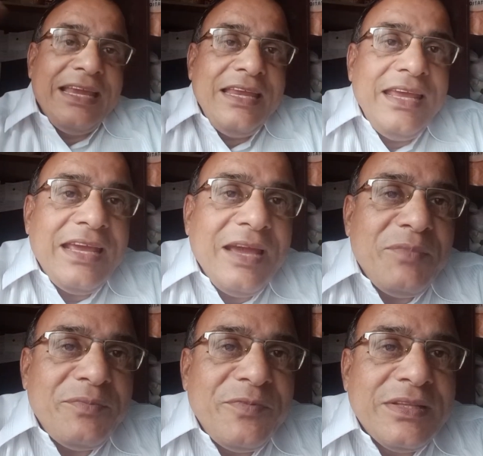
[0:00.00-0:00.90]
He came
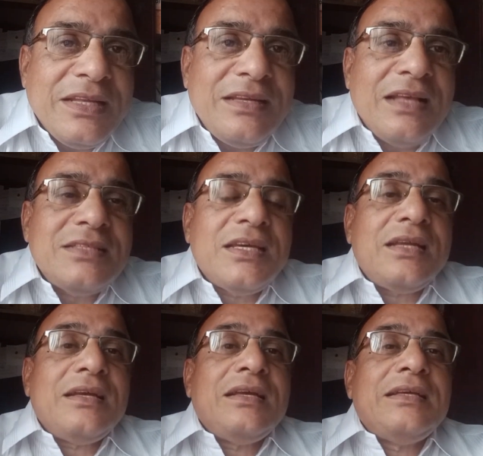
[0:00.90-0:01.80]
up with an
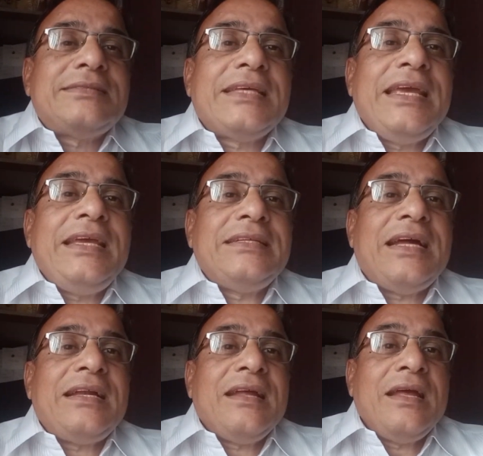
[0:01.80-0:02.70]
answer saying
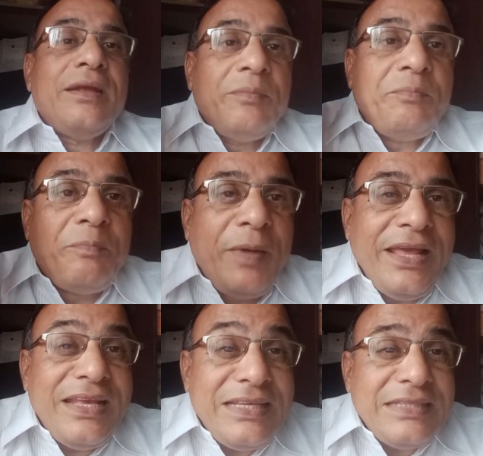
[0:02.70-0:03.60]
that
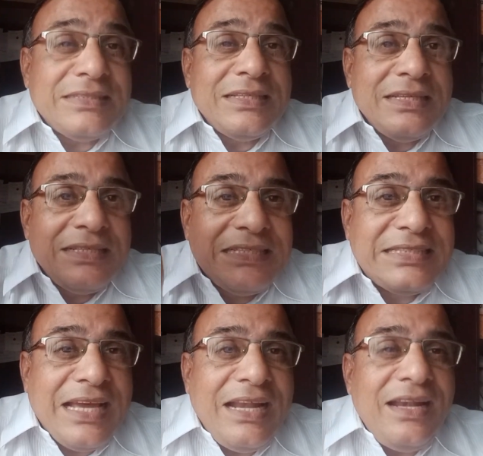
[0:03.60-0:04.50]
please
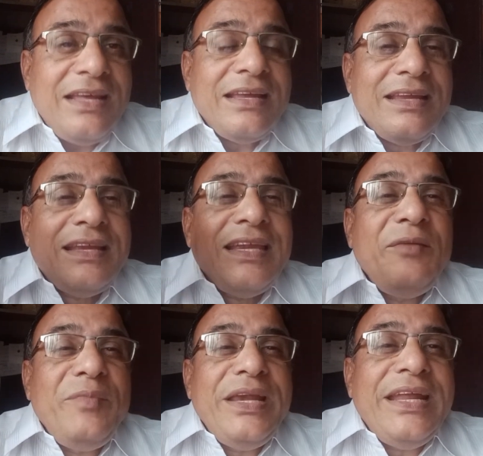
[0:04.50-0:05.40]
send
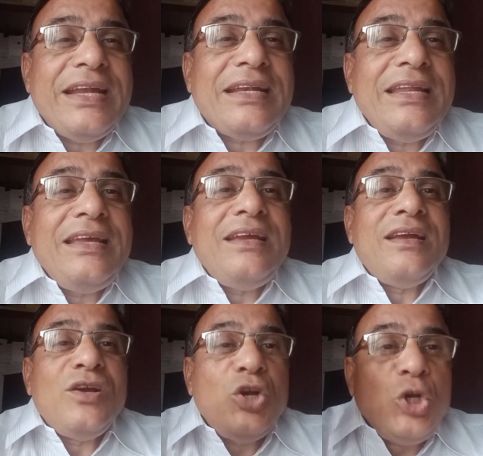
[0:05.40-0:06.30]
immediately
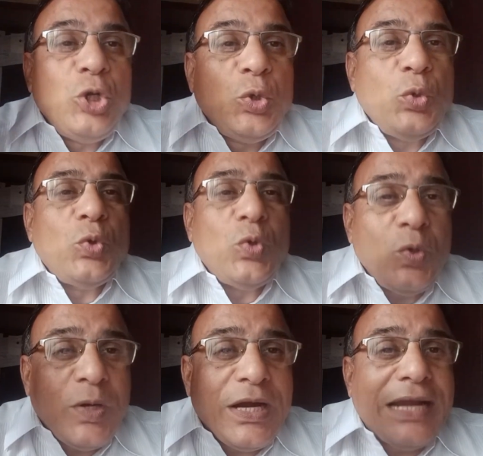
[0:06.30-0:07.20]
2
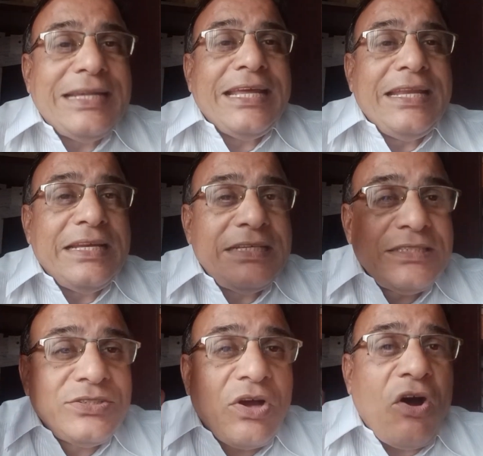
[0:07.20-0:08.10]

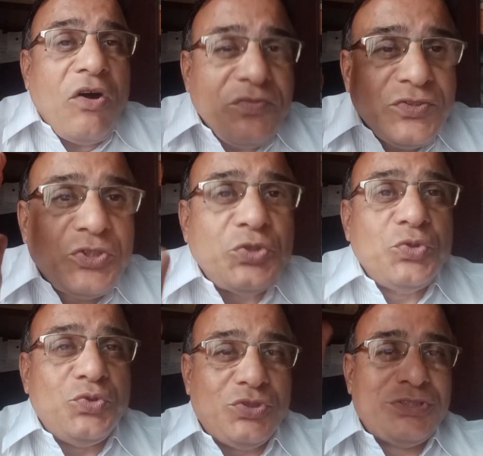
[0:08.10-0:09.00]
containers of
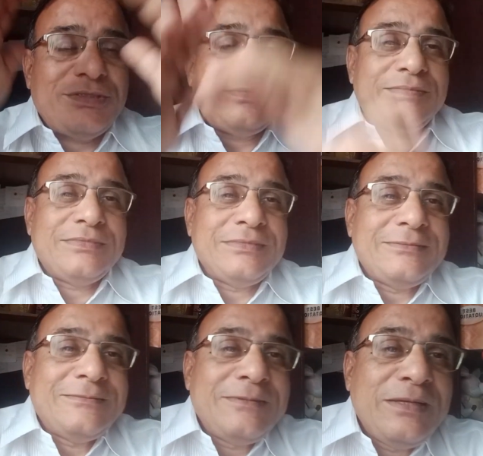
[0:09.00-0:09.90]
shoes
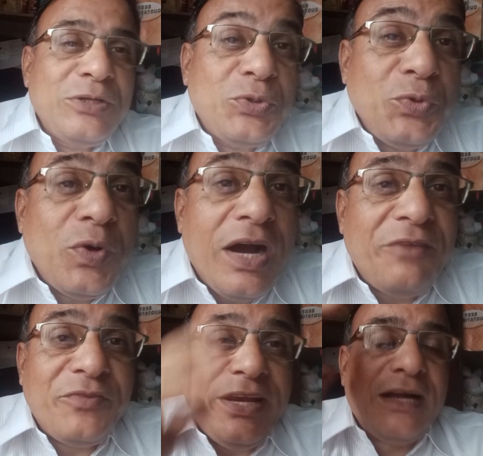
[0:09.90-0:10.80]
to
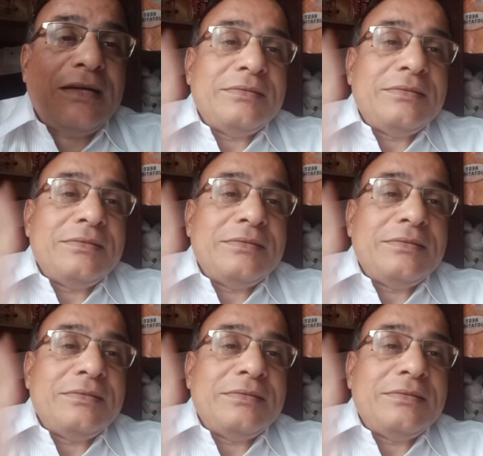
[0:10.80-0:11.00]
Africa.